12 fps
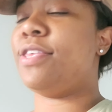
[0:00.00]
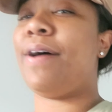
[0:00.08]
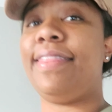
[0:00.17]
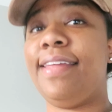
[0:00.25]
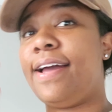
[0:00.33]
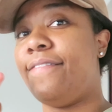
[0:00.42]
So I
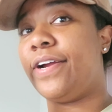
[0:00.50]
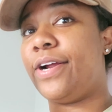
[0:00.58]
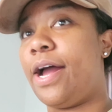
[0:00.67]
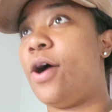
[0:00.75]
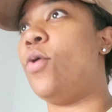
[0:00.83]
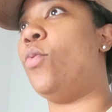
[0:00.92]
think I figured
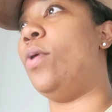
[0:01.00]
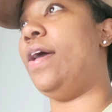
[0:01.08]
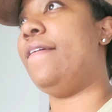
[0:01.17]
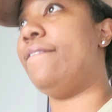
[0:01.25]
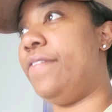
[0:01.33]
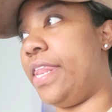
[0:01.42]
out
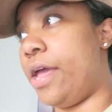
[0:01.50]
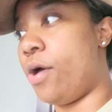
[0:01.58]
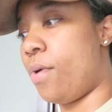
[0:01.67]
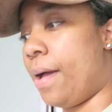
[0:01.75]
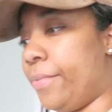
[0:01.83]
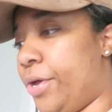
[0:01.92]
what
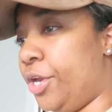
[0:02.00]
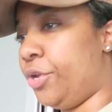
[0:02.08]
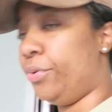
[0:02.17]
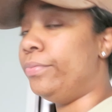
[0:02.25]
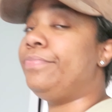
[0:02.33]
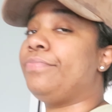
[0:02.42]
video I'm gonna
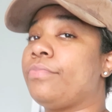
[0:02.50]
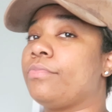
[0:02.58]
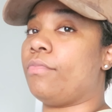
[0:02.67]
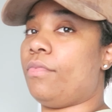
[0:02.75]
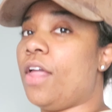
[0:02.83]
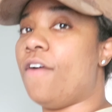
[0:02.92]
do
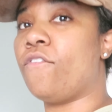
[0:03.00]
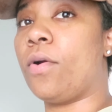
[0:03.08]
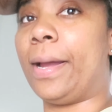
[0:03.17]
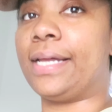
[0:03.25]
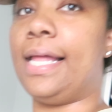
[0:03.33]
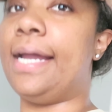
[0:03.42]
for
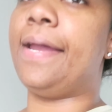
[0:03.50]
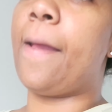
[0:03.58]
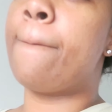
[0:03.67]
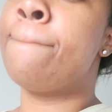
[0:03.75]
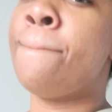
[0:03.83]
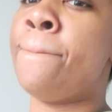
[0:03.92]
my client.
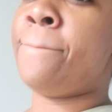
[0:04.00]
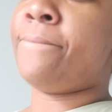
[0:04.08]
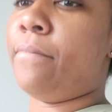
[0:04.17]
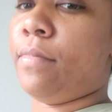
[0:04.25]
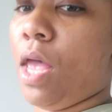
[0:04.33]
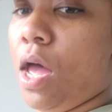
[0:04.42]

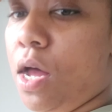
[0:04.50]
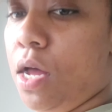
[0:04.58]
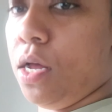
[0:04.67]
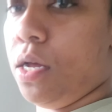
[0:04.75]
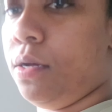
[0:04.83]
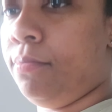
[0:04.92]

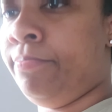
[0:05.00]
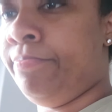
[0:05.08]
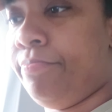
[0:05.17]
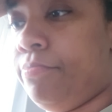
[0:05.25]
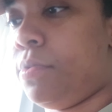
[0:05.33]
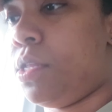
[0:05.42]
Um,
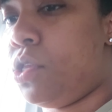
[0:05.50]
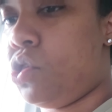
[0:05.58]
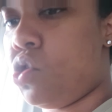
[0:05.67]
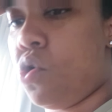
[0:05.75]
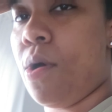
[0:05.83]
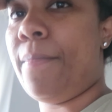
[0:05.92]

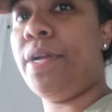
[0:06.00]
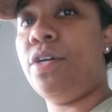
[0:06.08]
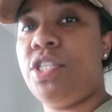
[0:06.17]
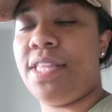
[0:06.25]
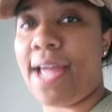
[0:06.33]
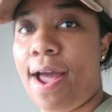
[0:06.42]
so I'm gonna go
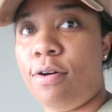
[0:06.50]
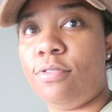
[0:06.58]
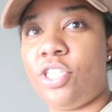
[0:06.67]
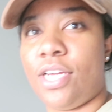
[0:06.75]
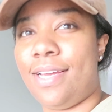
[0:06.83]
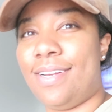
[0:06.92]
to the
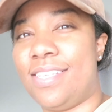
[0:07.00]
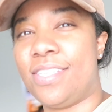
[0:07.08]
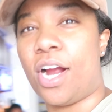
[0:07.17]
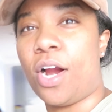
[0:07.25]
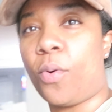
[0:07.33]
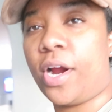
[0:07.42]
couch and
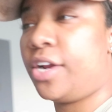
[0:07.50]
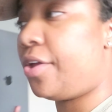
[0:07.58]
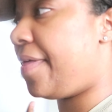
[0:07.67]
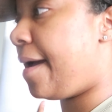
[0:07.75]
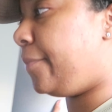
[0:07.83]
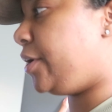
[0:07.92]
start working
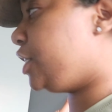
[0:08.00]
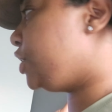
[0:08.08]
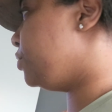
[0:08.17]
on that pretty